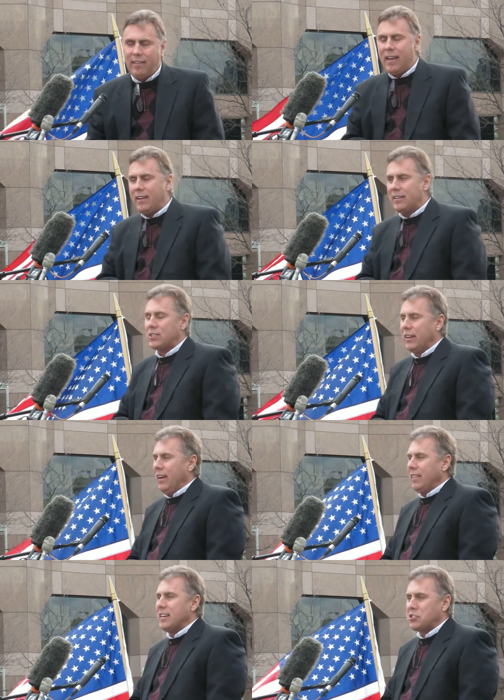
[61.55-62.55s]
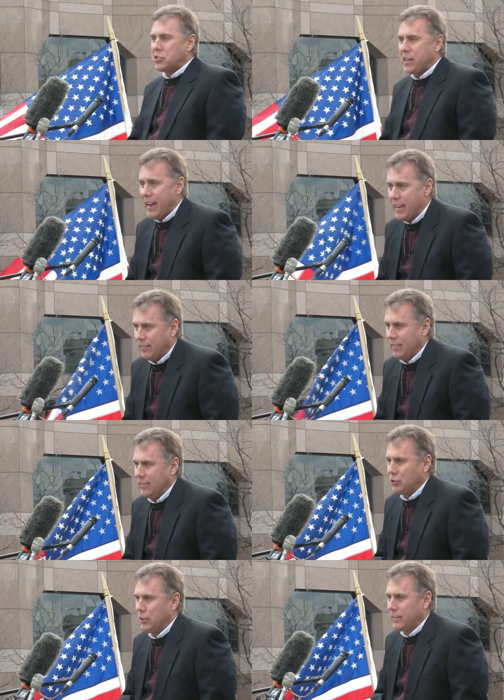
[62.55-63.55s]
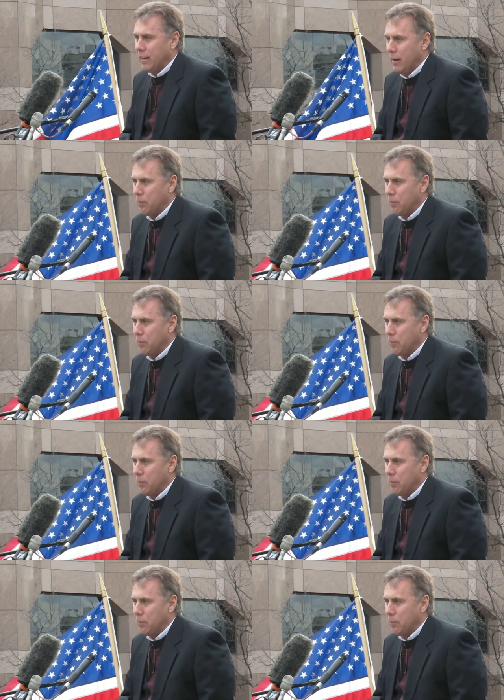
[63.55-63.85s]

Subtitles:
And that is, the state should come